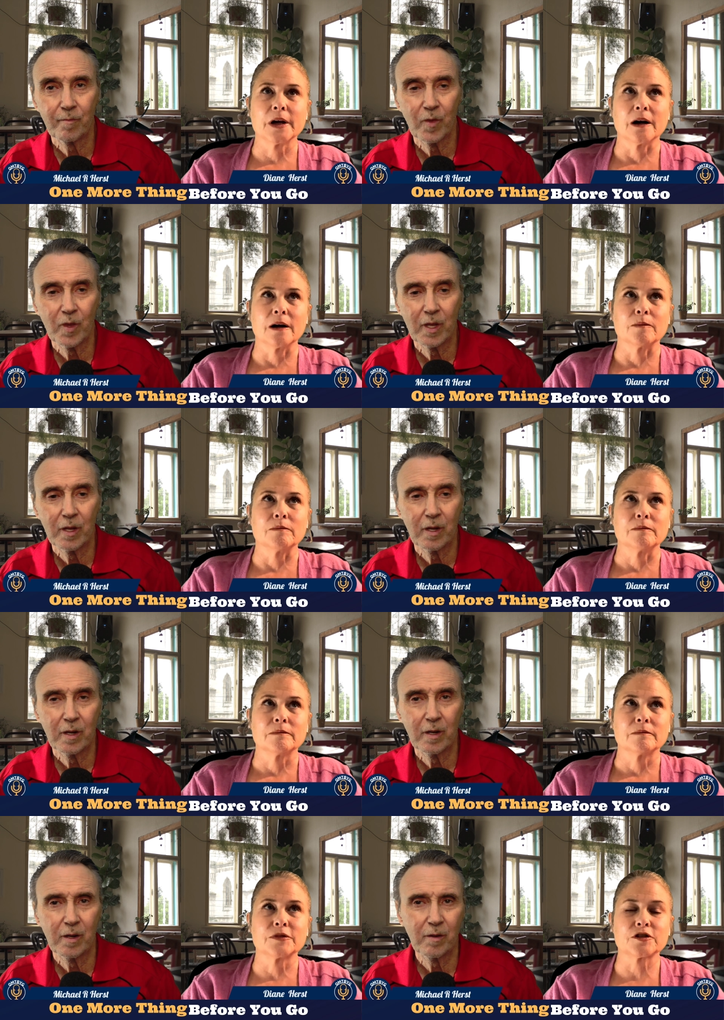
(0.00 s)
Speaker 1: um,
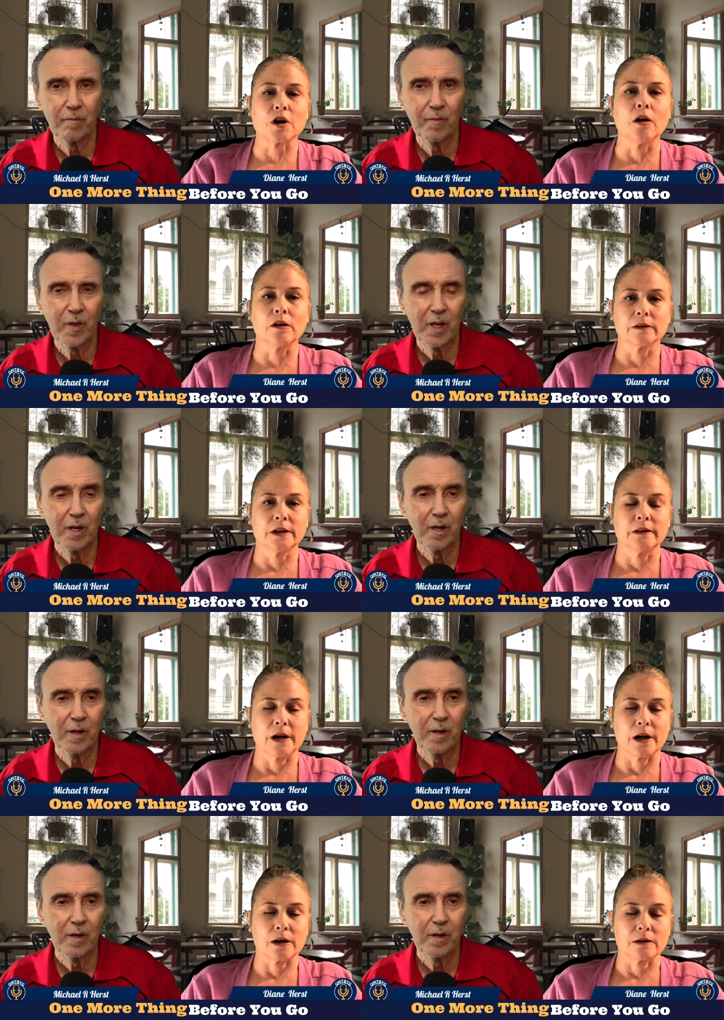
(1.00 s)
stalled
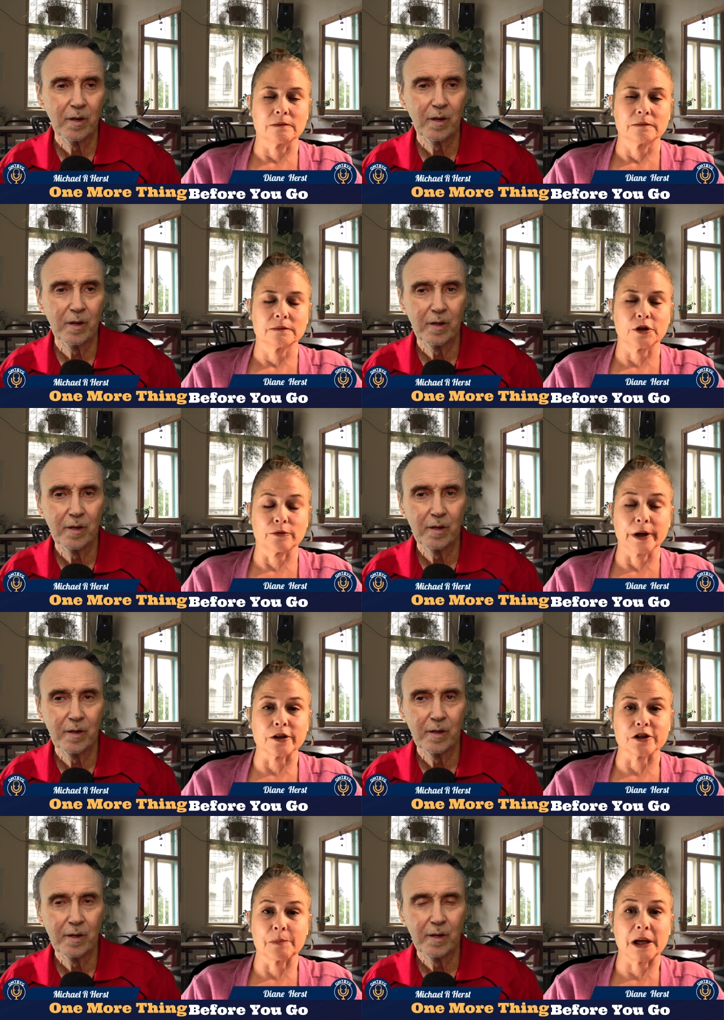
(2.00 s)
in their
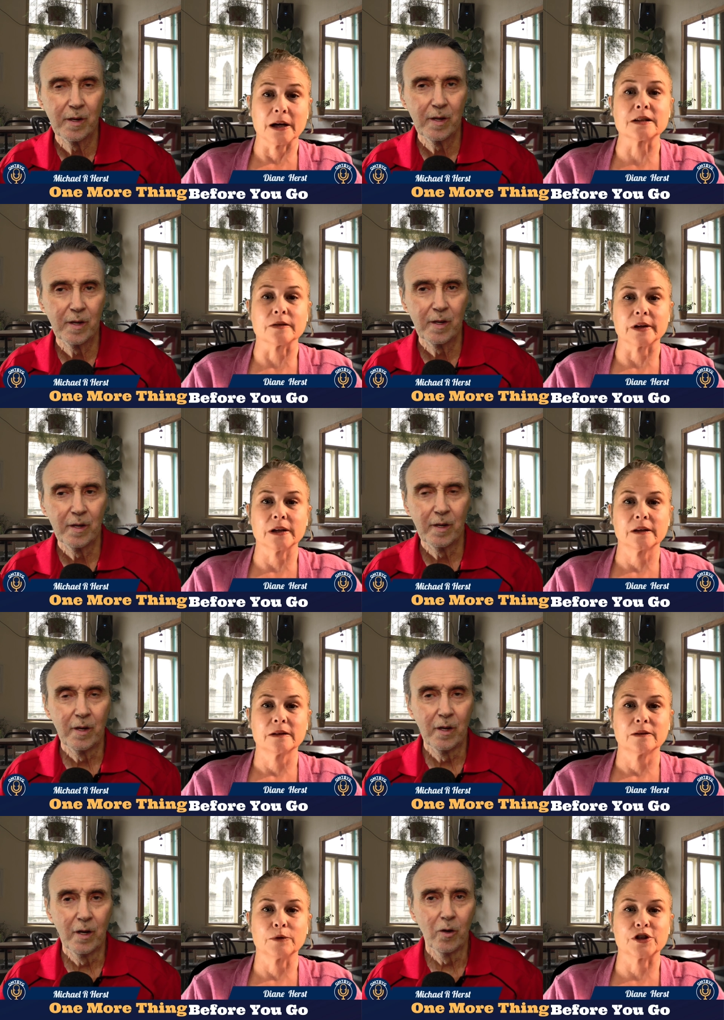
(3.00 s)
careers because of it
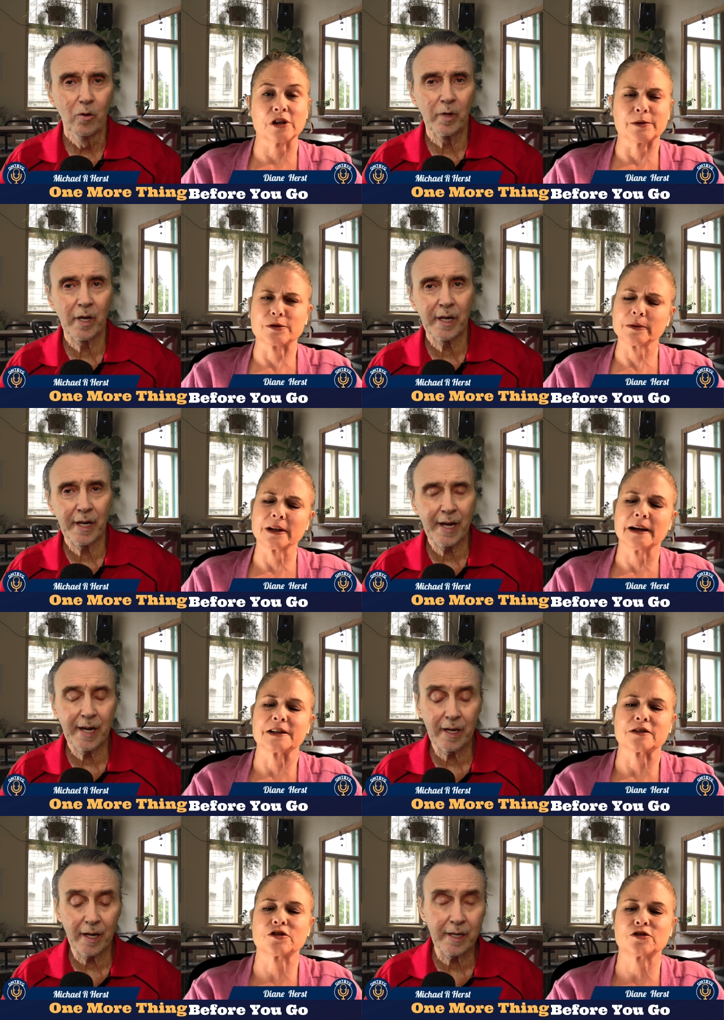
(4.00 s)
which well, I, and
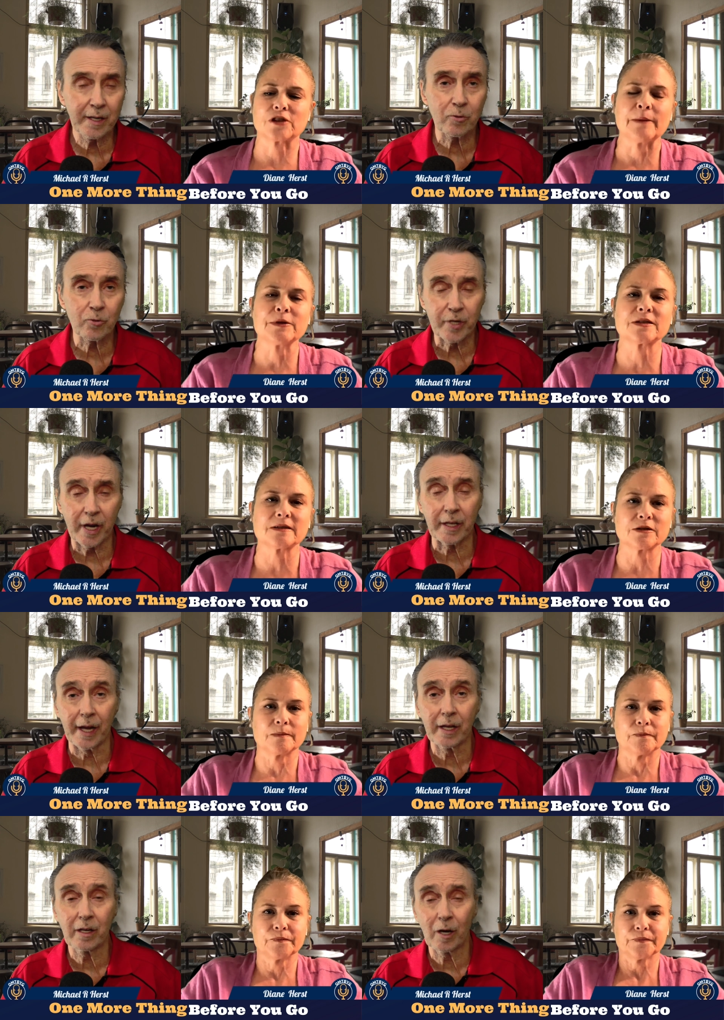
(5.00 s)
really I, I can understand I was,
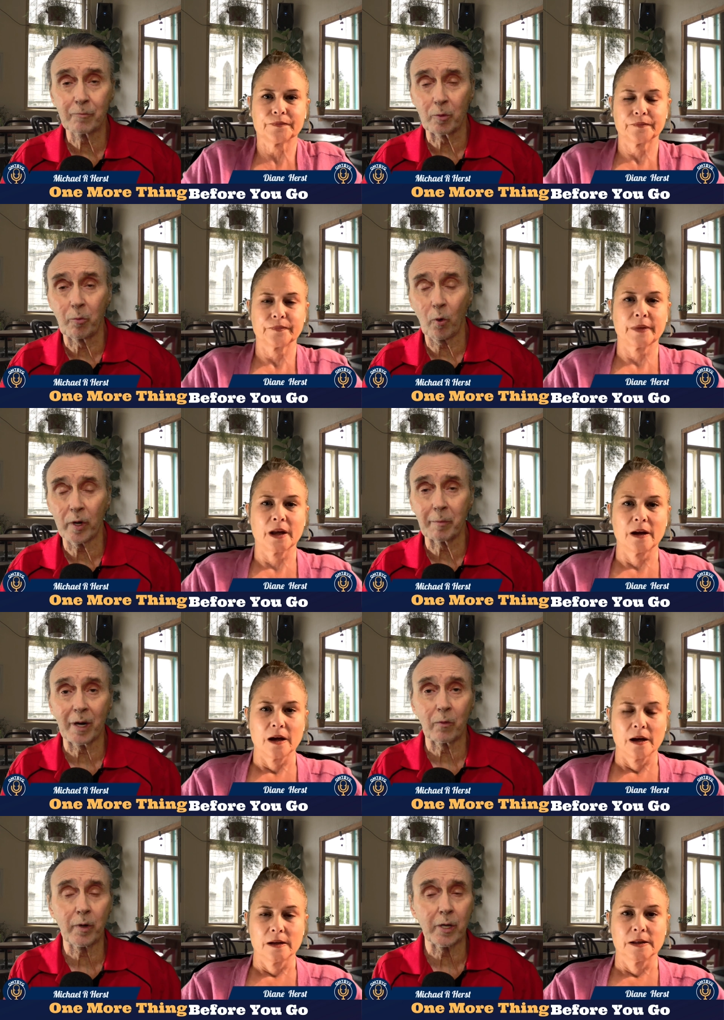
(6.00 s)
that
Speaker 2: up to a point. I mean,
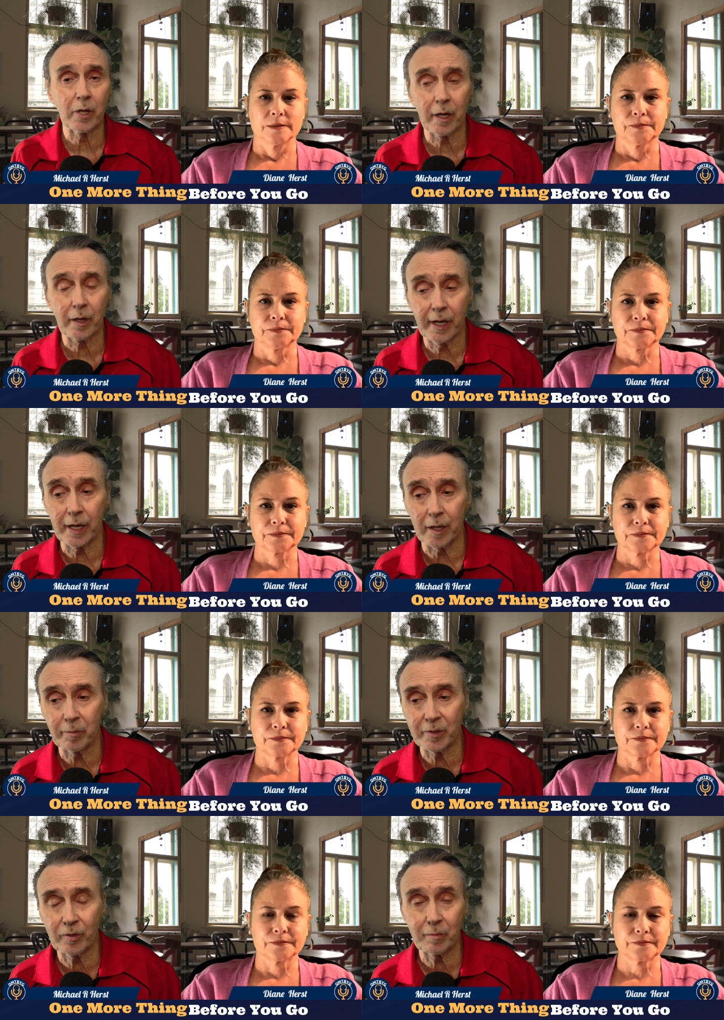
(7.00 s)
I really I can, not
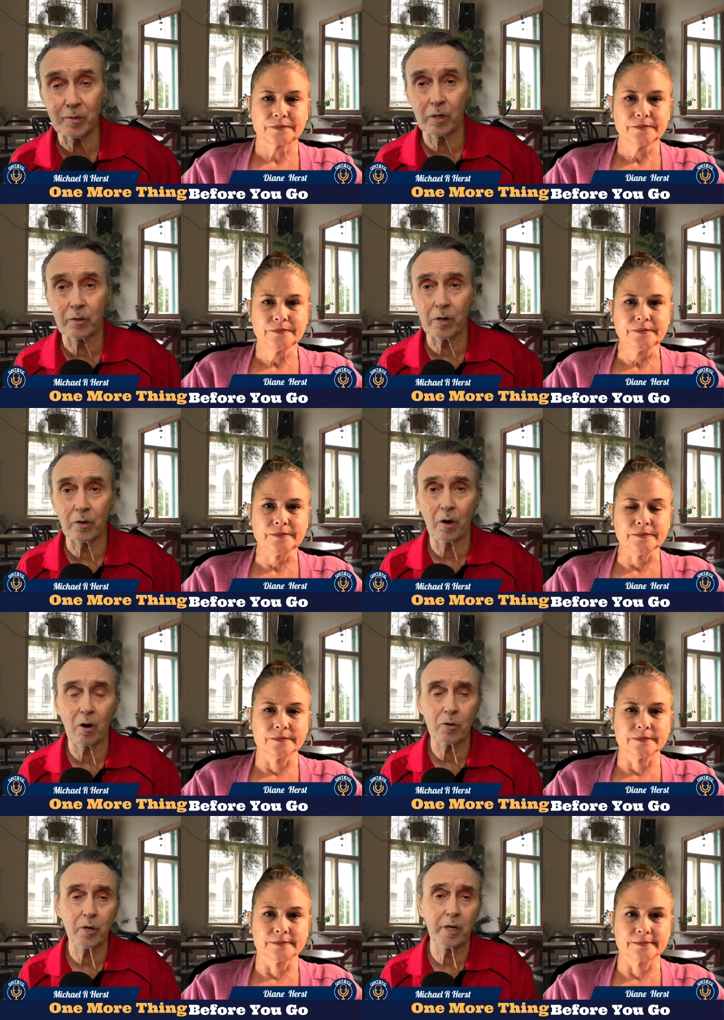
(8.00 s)
but some, you know, there
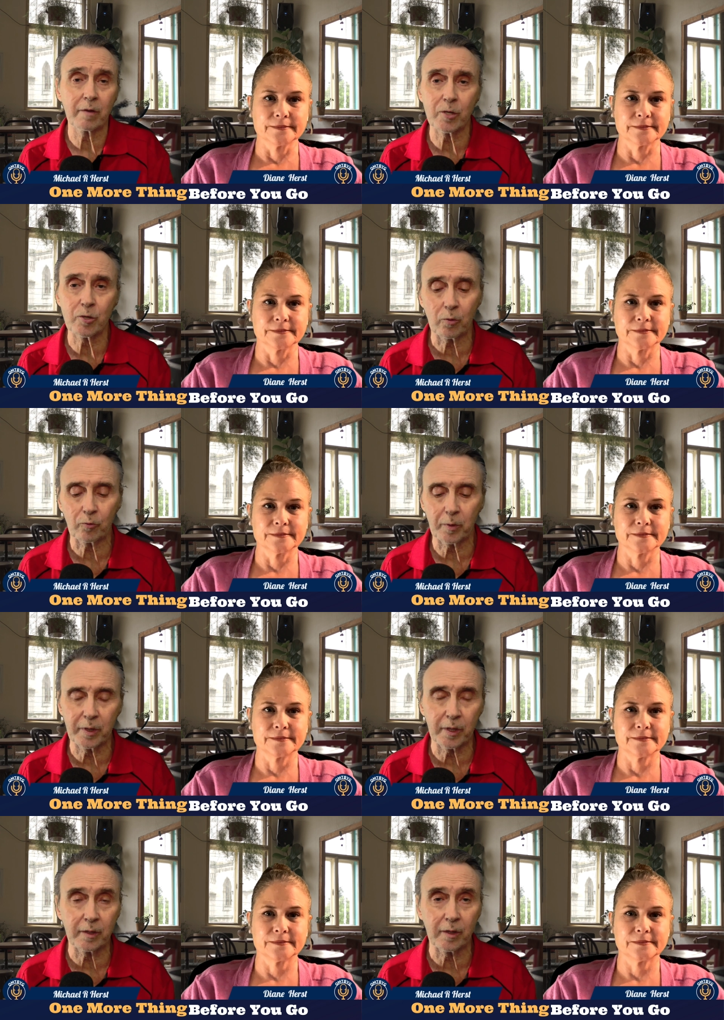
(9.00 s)
are individuals
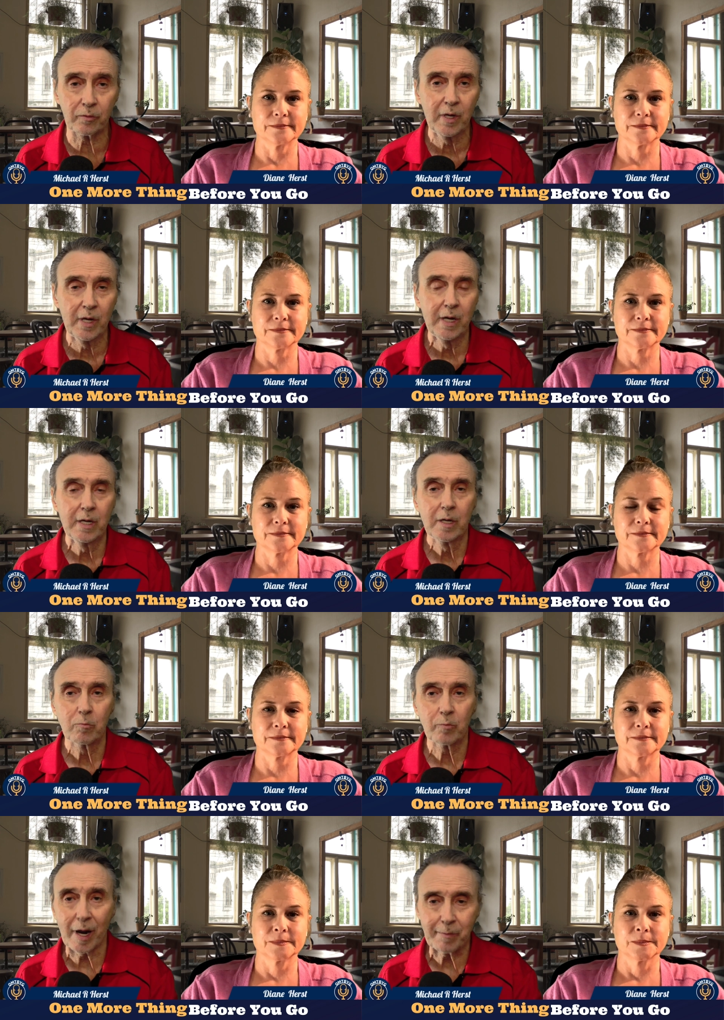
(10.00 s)
within this
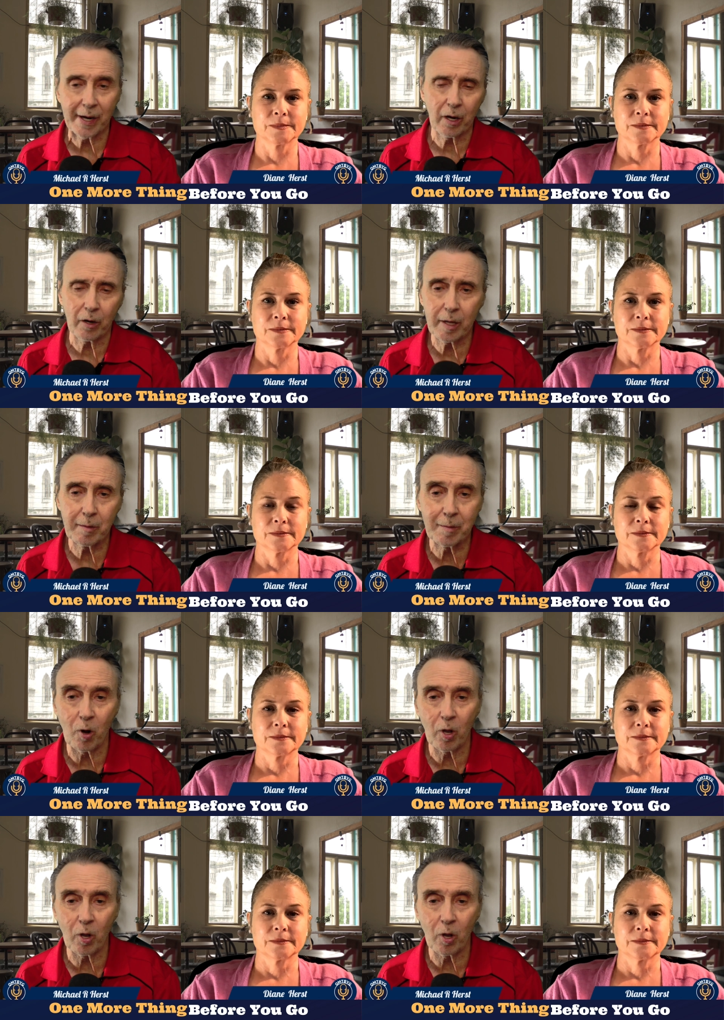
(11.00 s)
Brat Pack, and I'll name them all